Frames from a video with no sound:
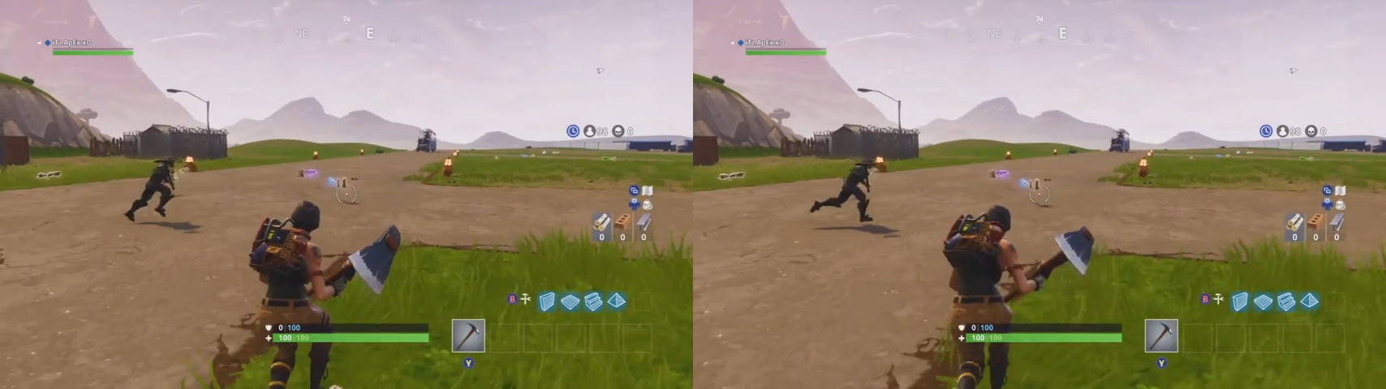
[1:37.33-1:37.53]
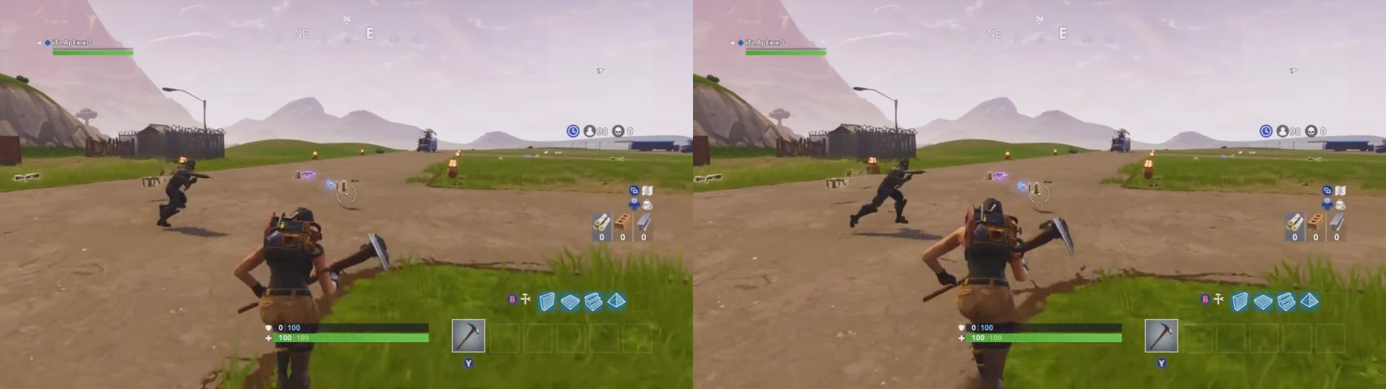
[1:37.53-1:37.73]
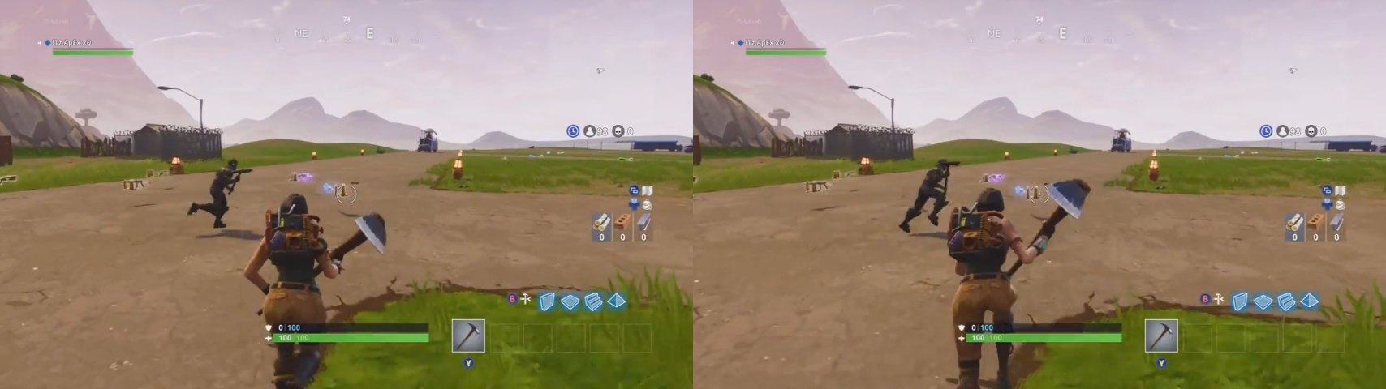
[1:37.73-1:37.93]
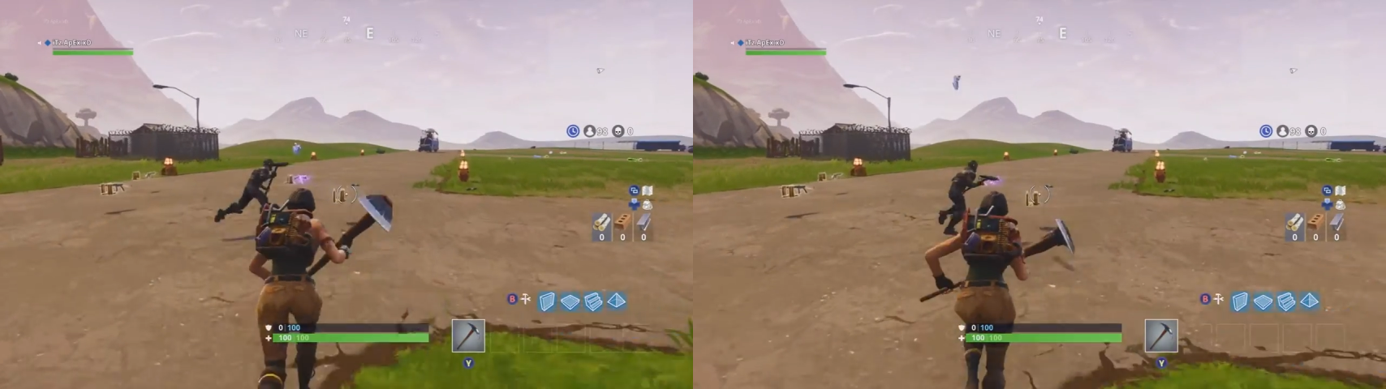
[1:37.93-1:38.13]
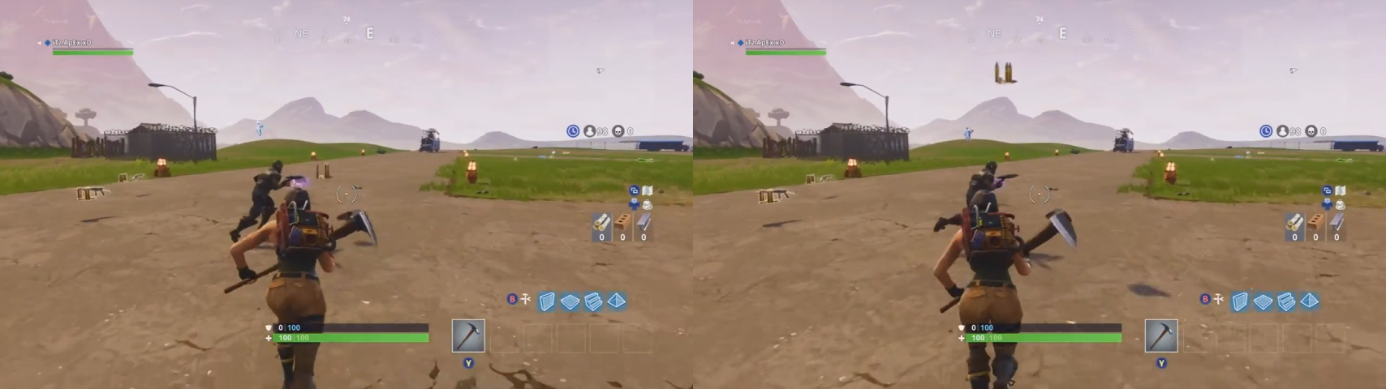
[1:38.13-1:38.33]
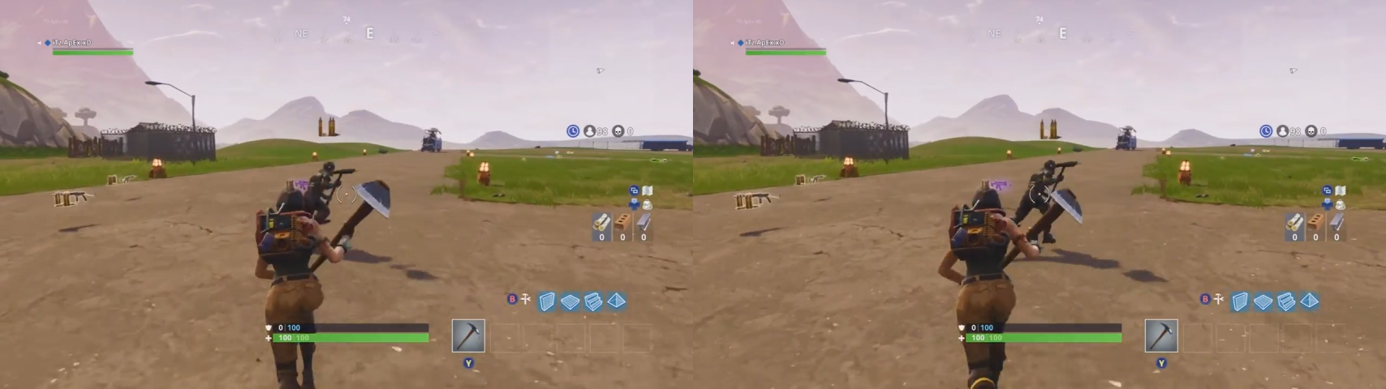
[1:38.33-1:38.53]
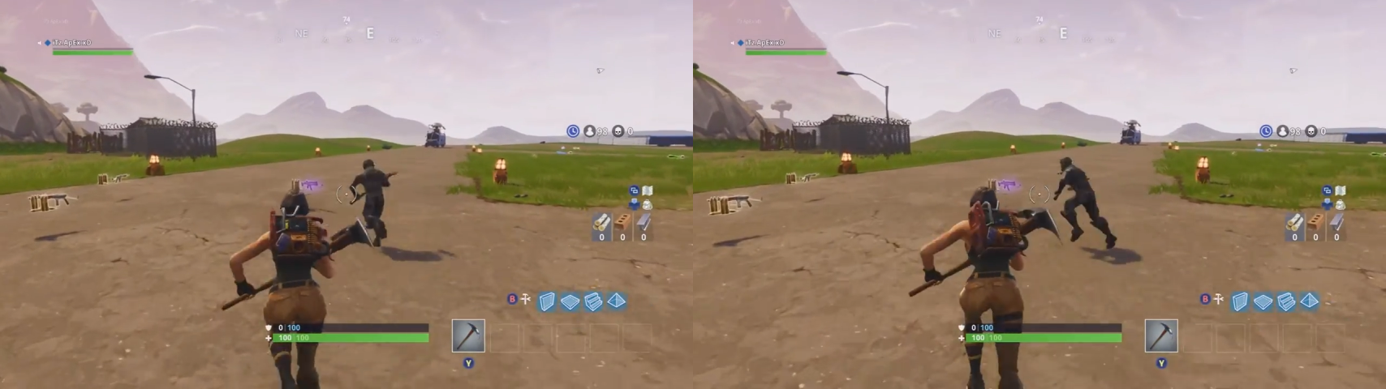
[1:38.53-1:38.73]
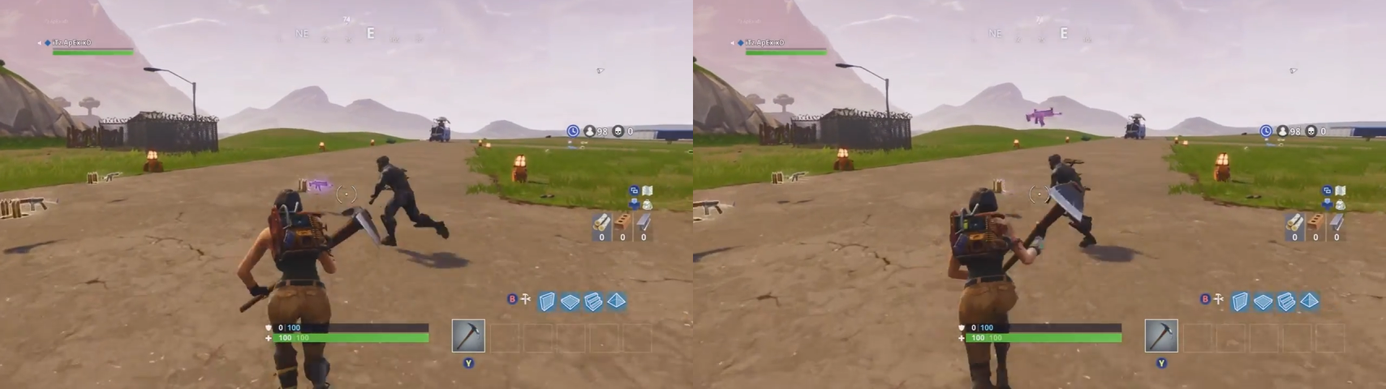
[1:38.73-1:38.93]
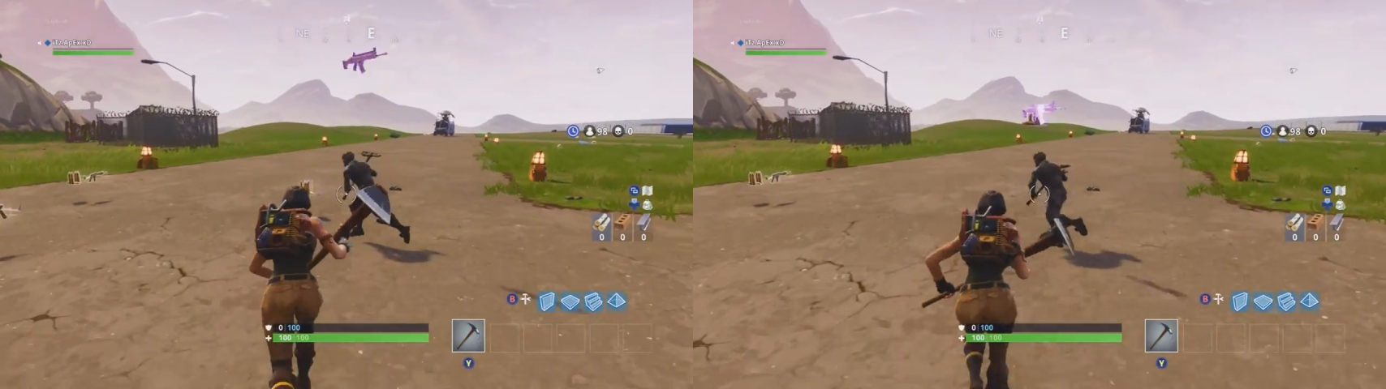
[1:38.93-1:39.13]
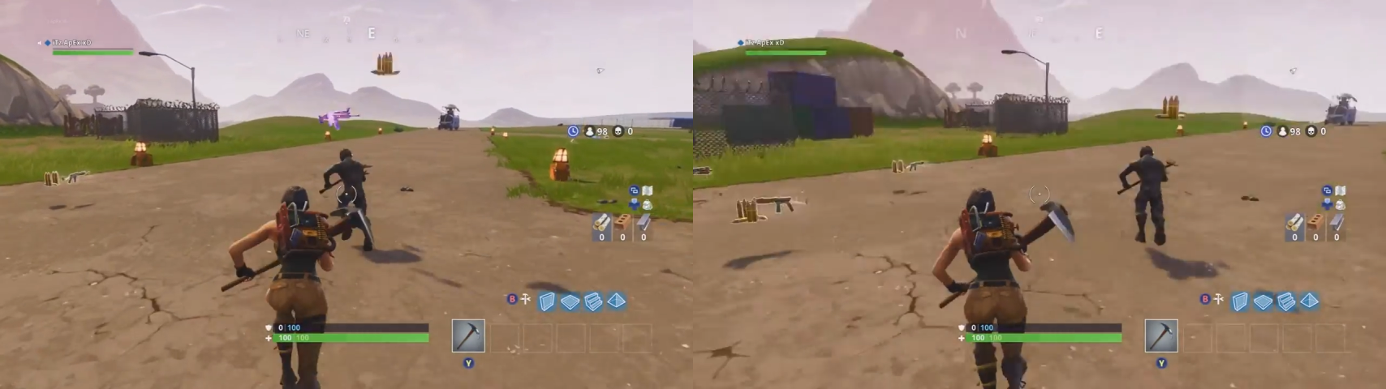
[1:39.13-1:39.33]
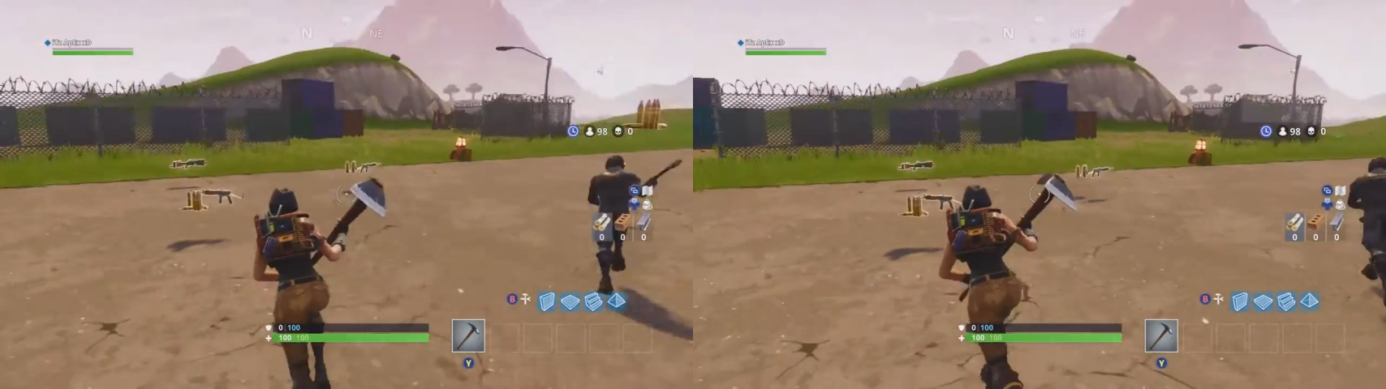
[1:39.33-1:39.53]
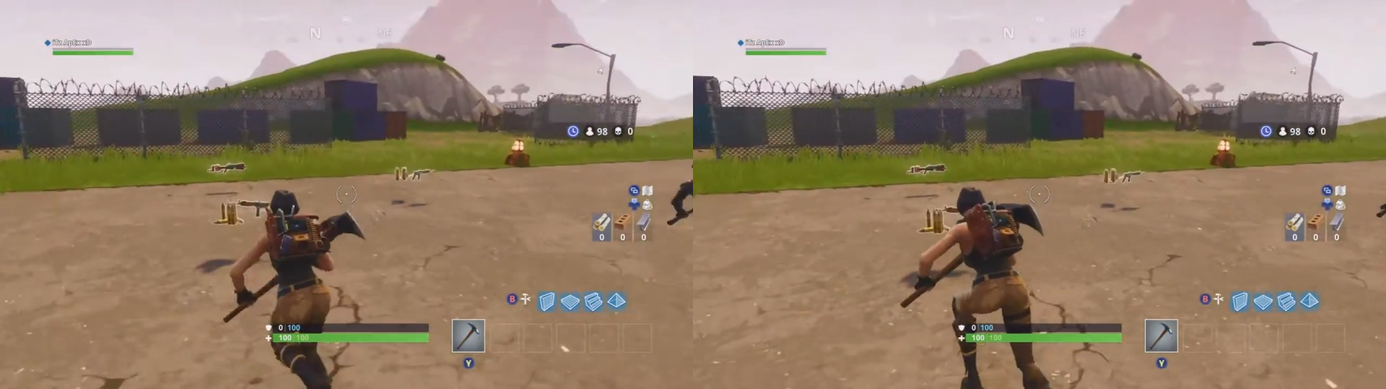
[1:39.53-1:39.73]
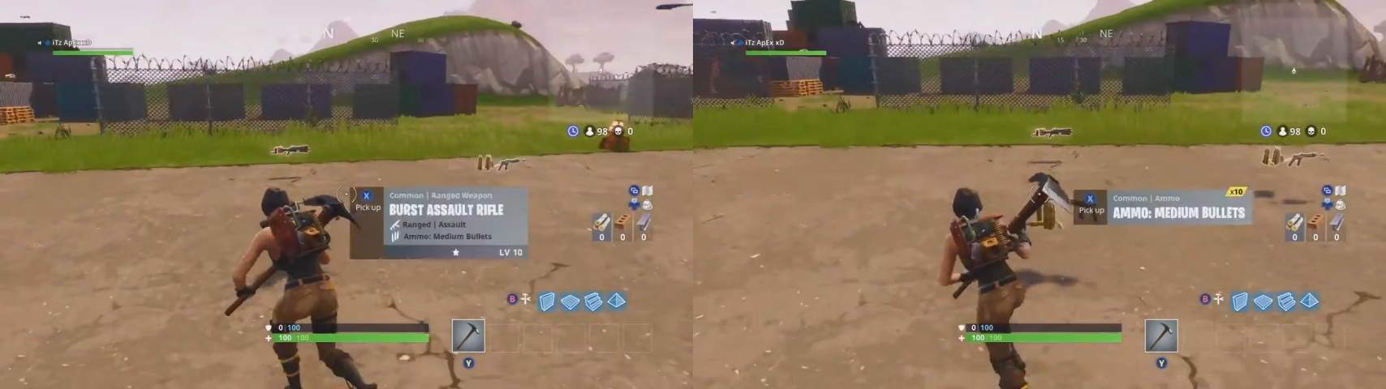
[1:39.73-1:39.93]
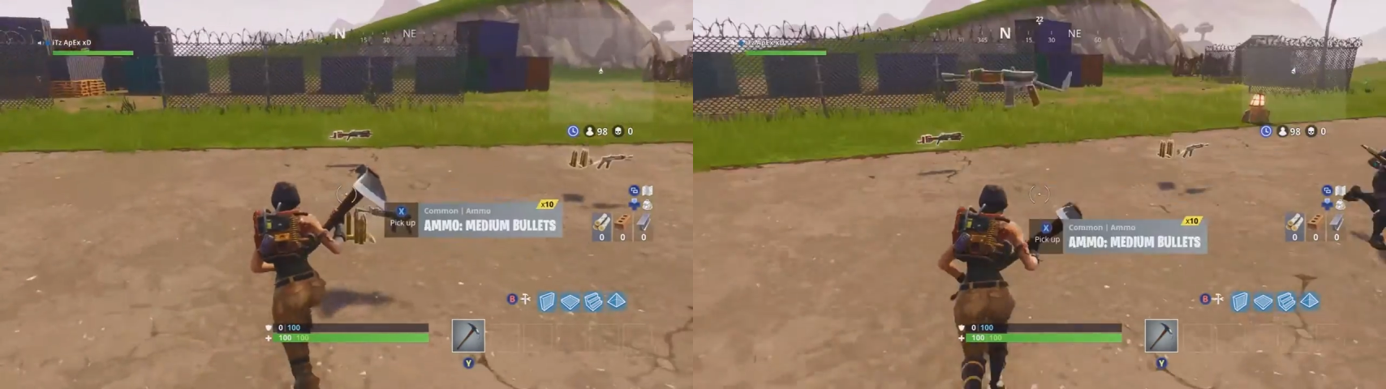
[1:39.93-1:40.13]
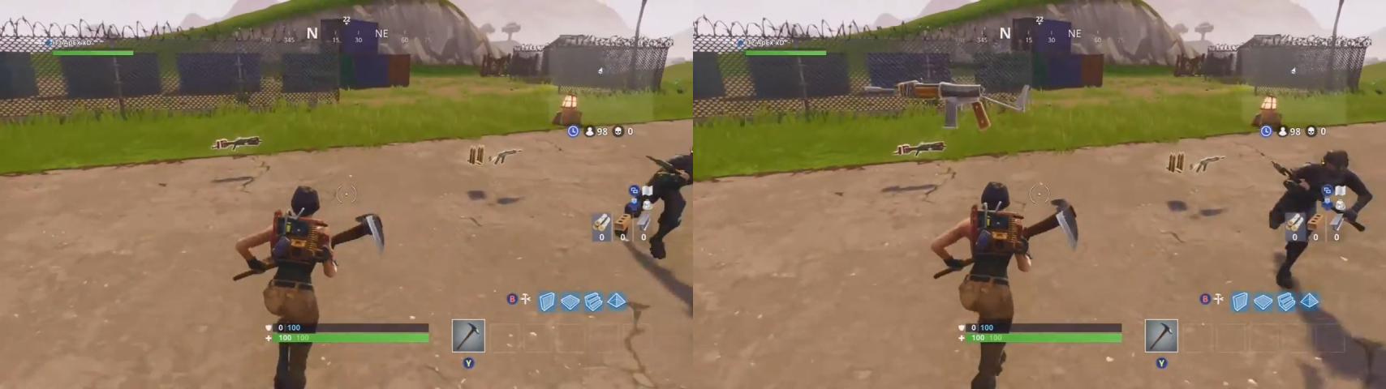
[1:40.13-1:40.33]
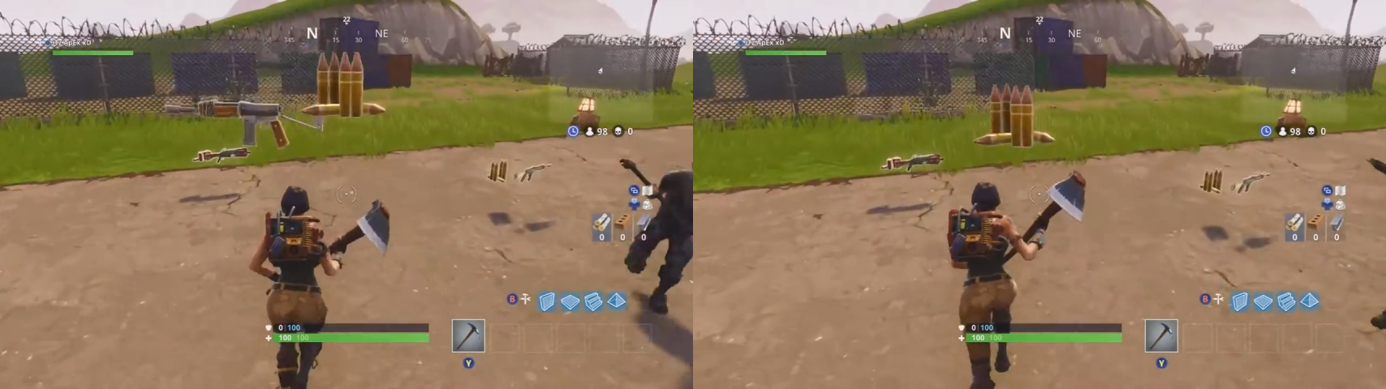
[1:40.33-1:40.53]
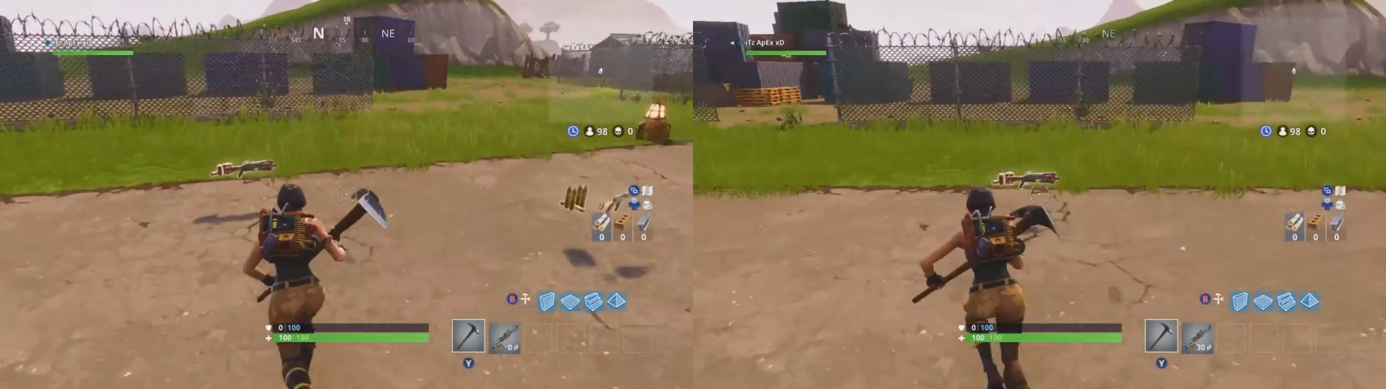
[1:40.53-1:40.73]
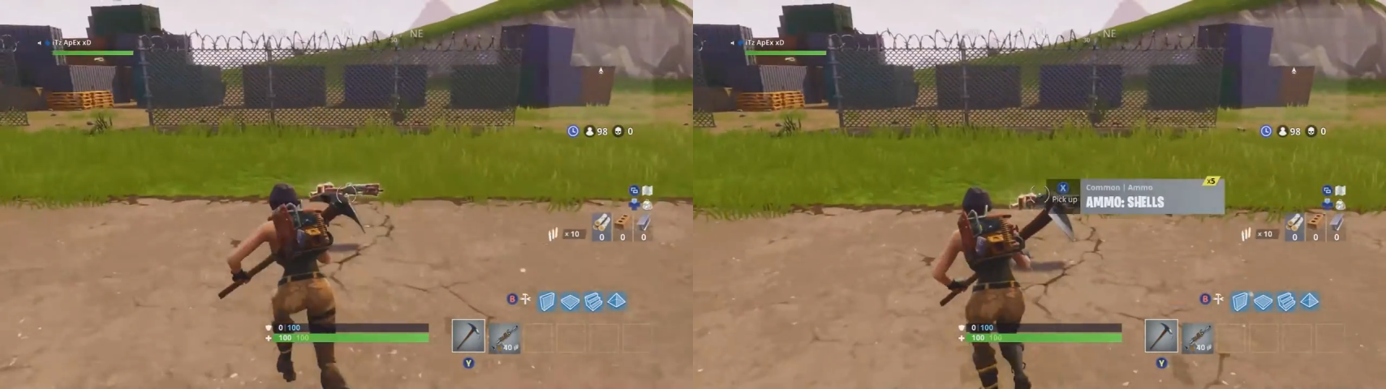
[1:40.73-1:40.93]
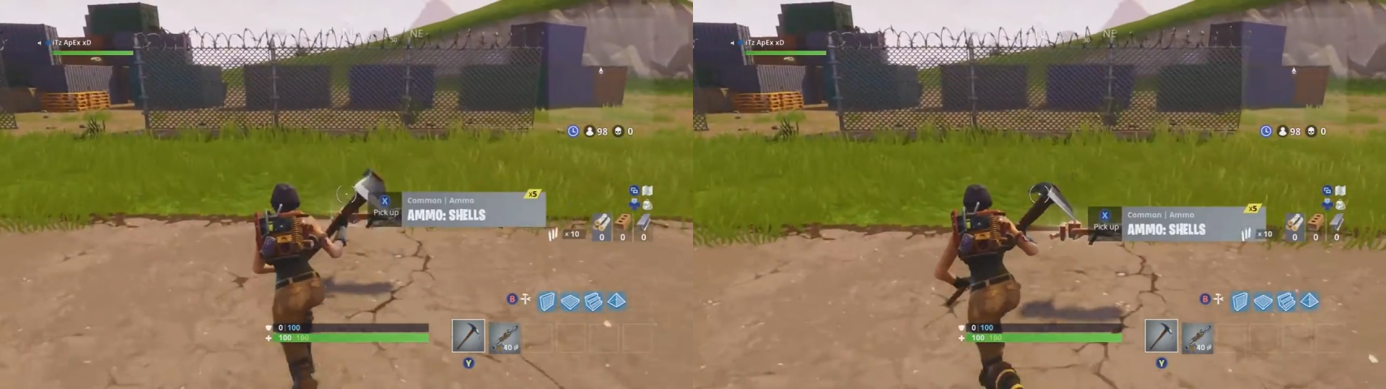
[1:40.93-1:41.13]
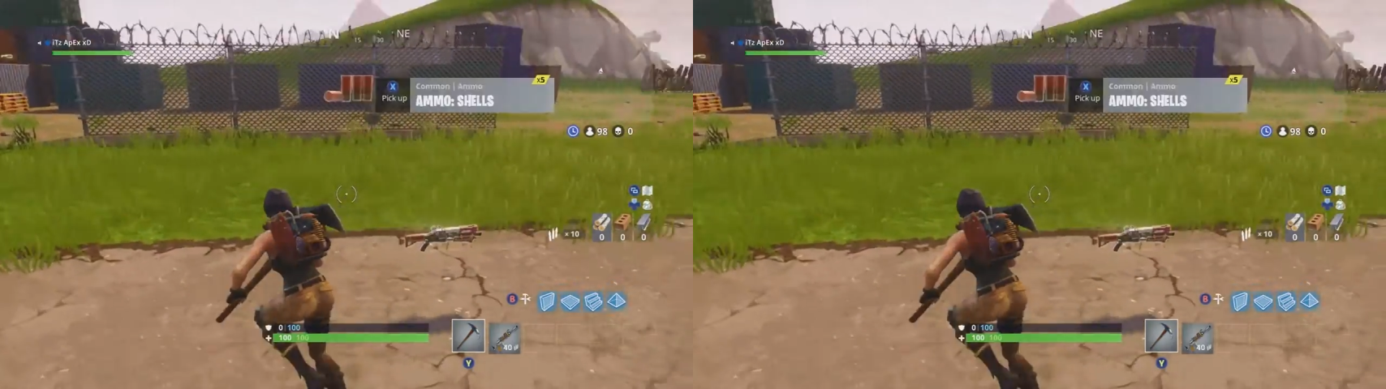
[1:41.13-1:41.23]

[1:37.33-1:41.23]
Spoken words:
[unreadable: no face in view]